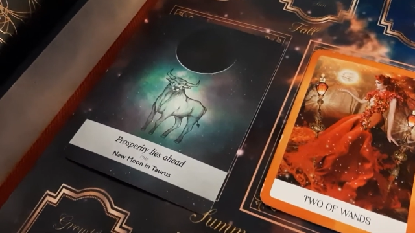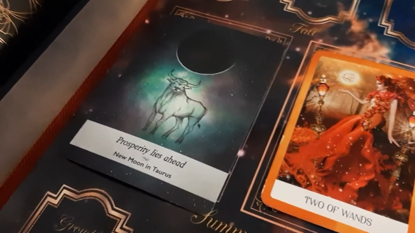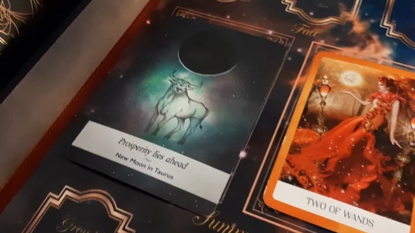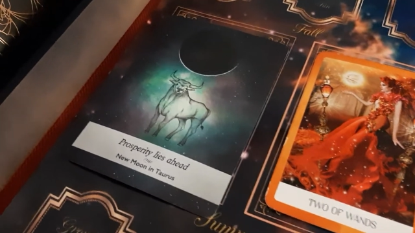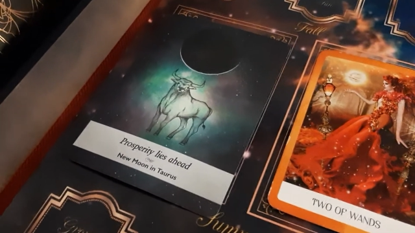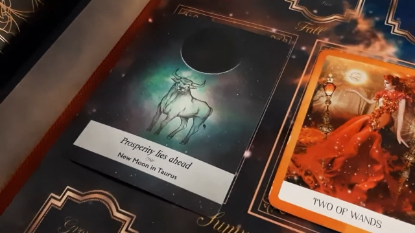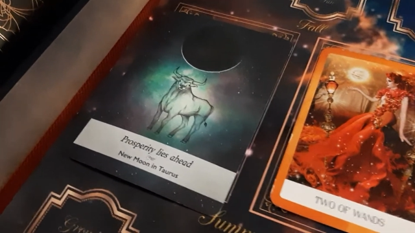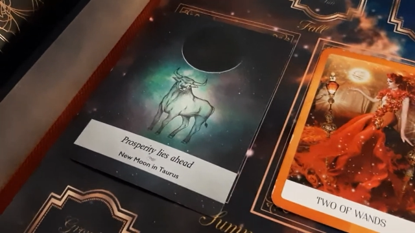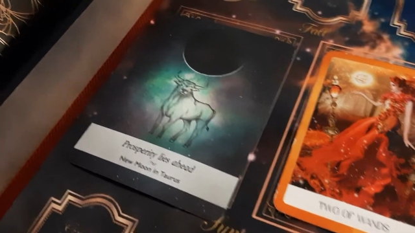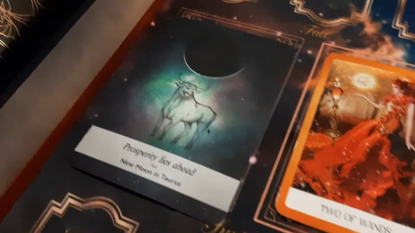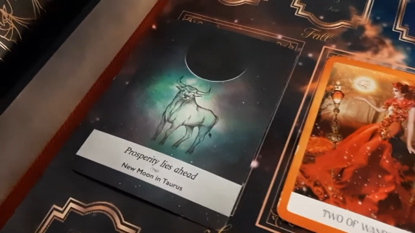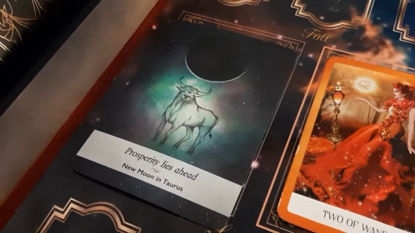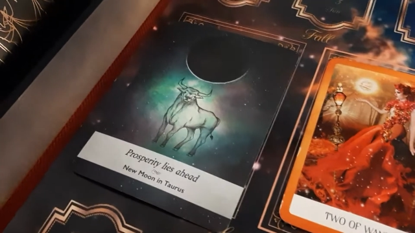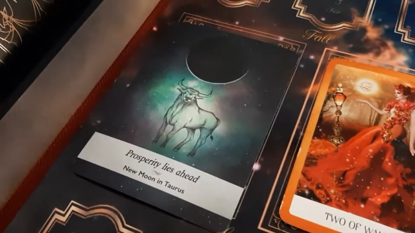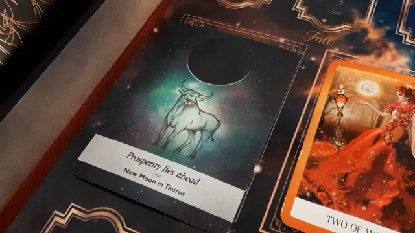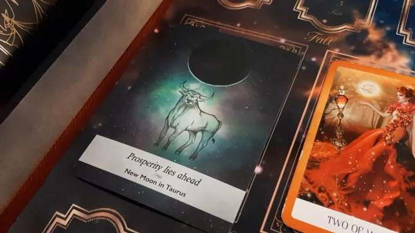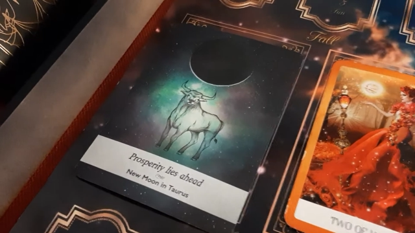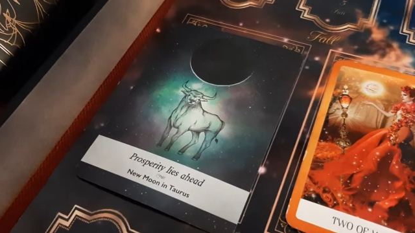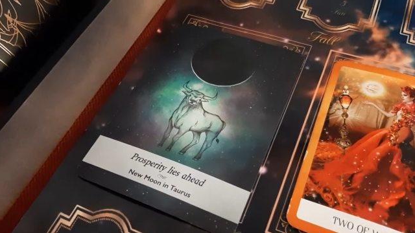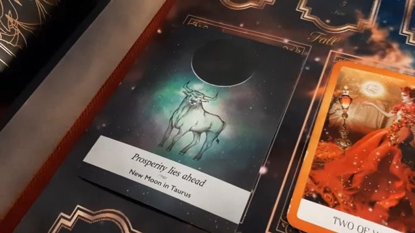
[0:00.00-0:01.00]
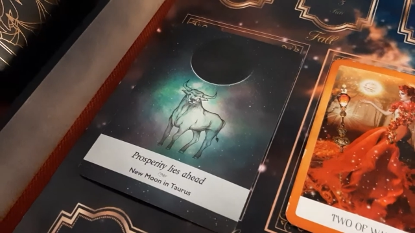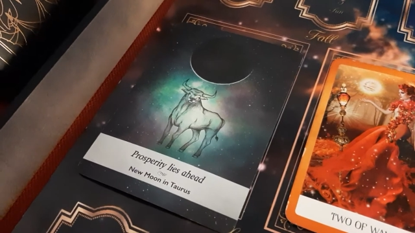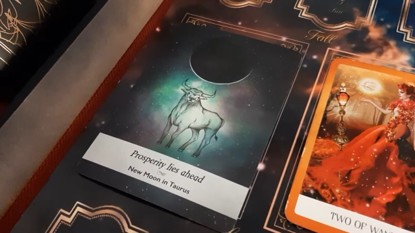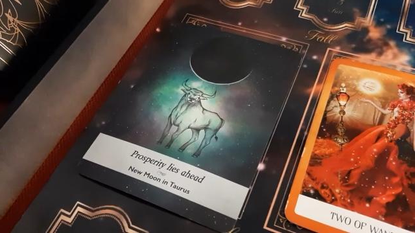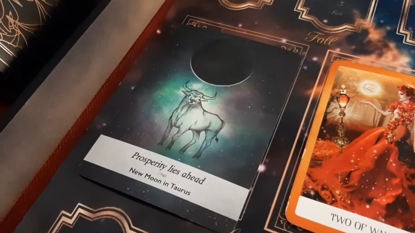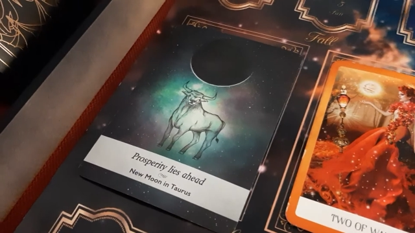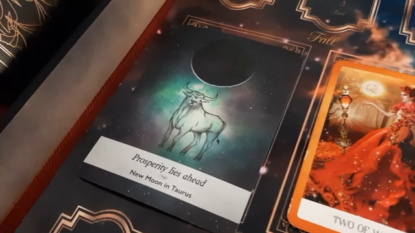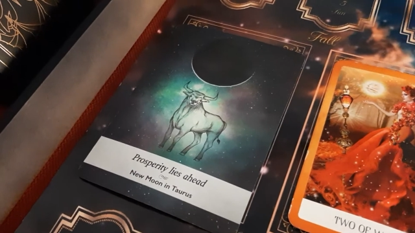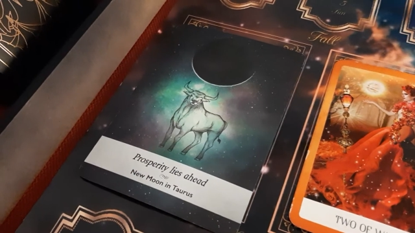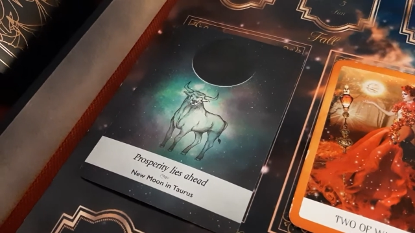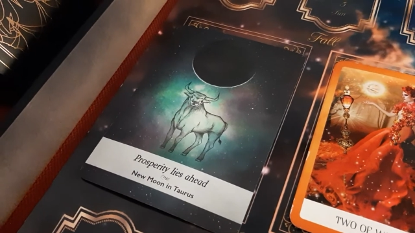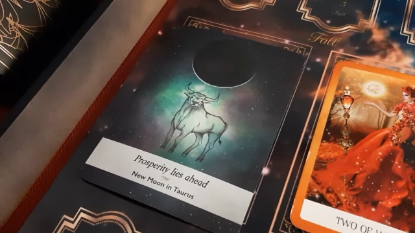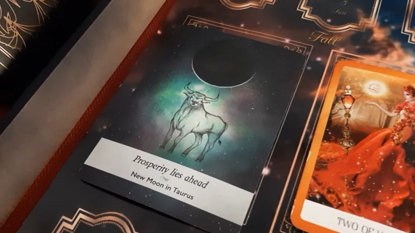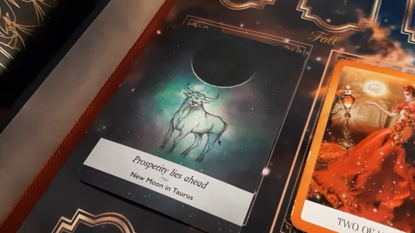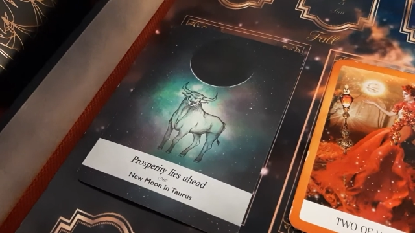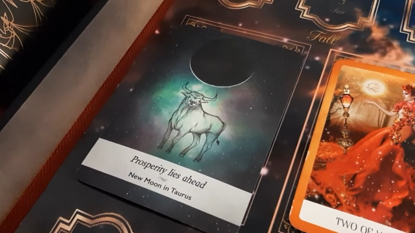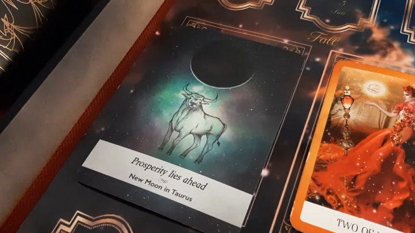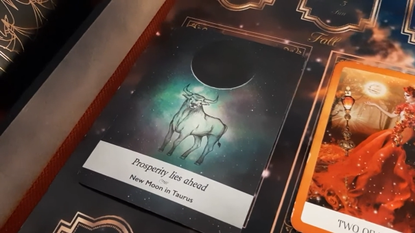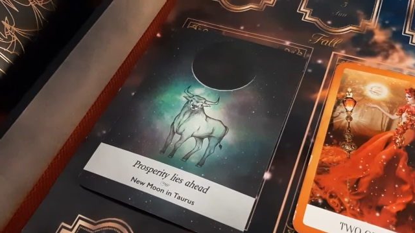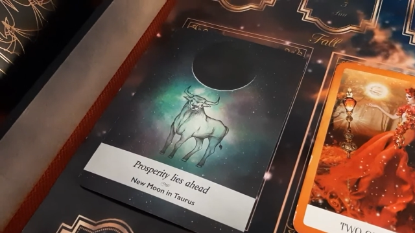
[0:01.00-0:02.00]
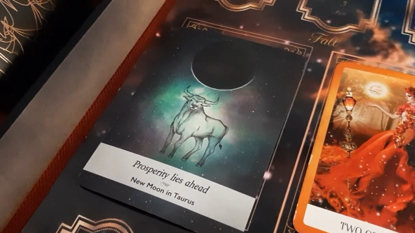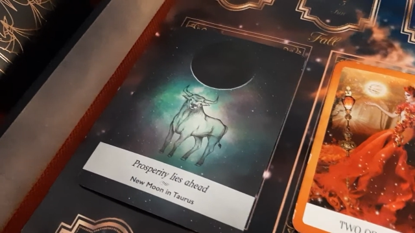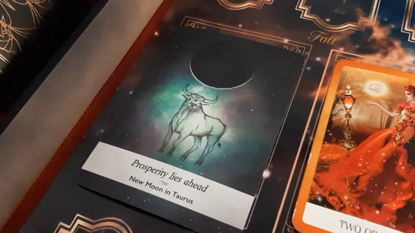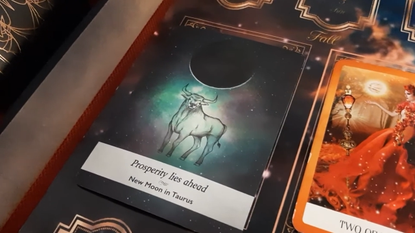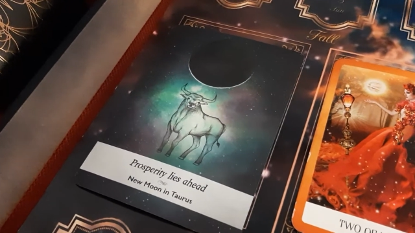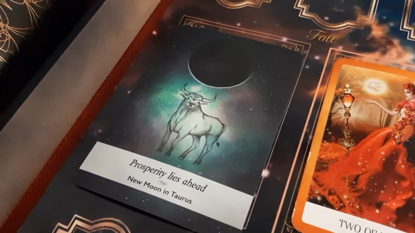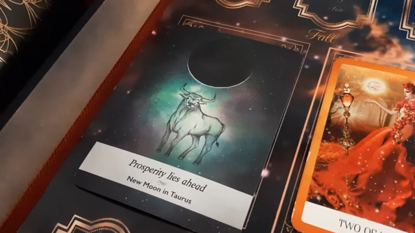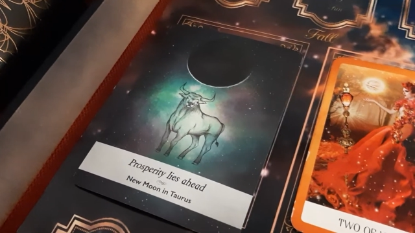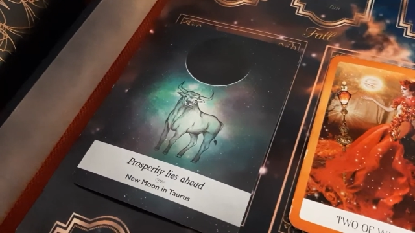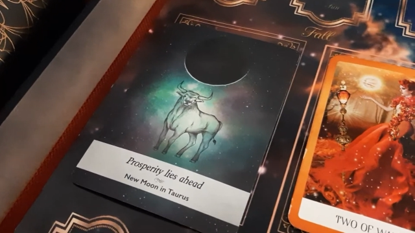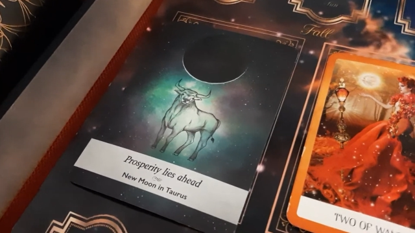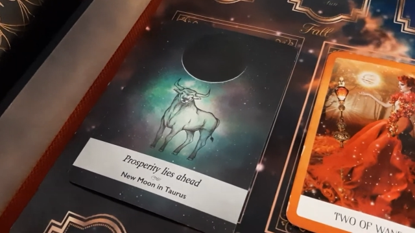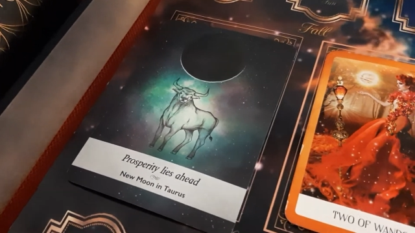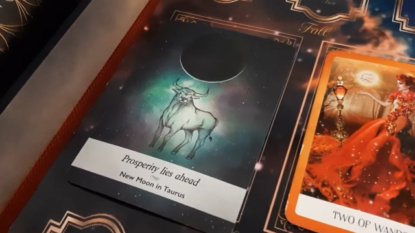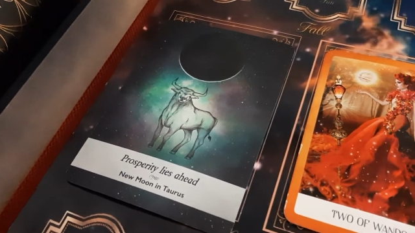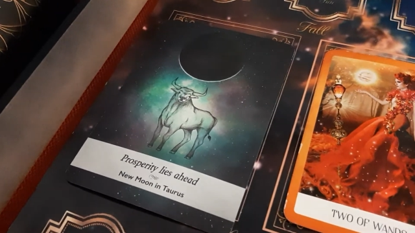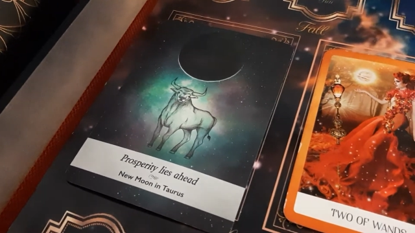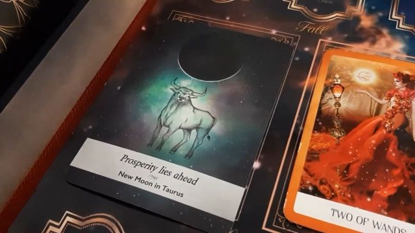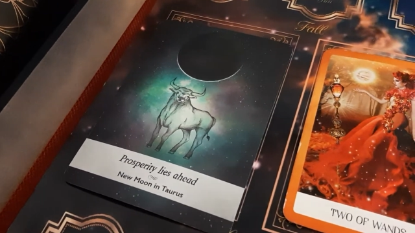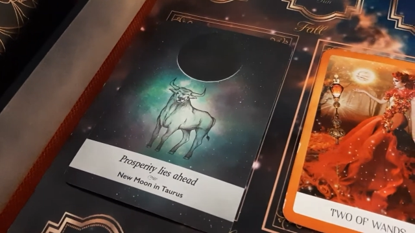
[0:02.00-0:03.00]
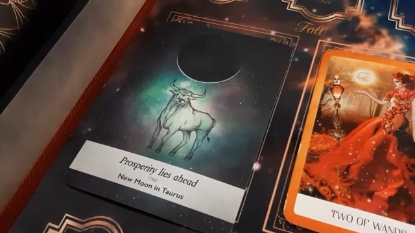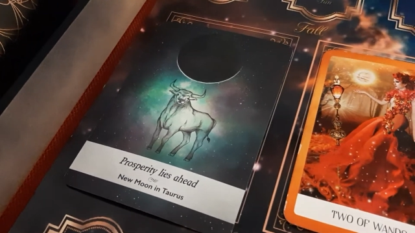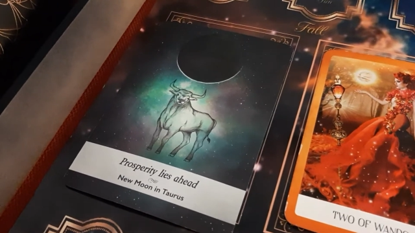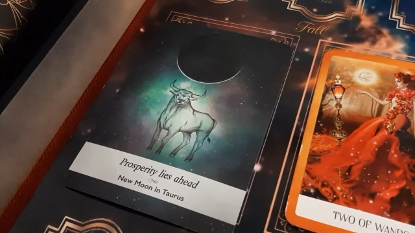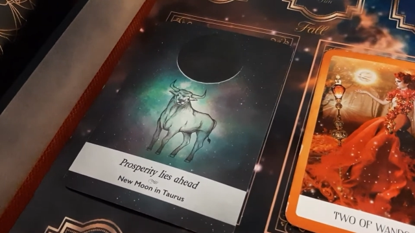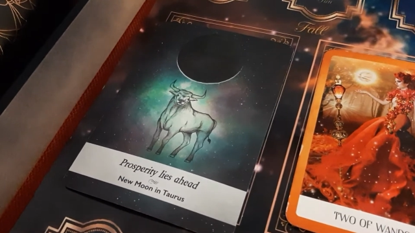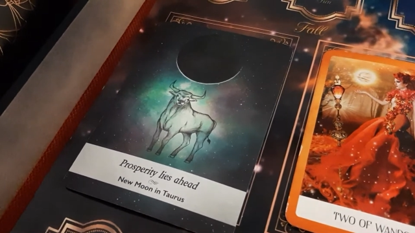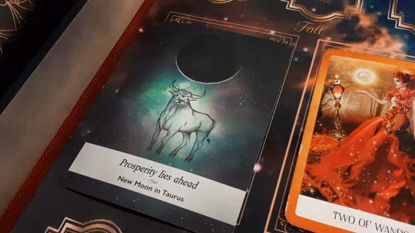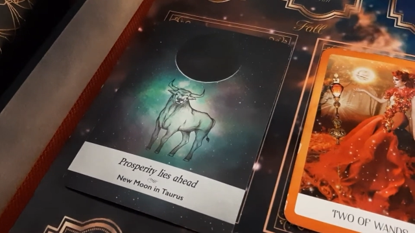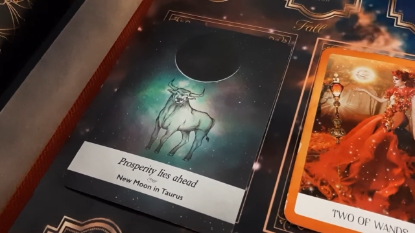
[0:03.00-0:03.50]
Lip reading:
Nobody's mouth can be seen.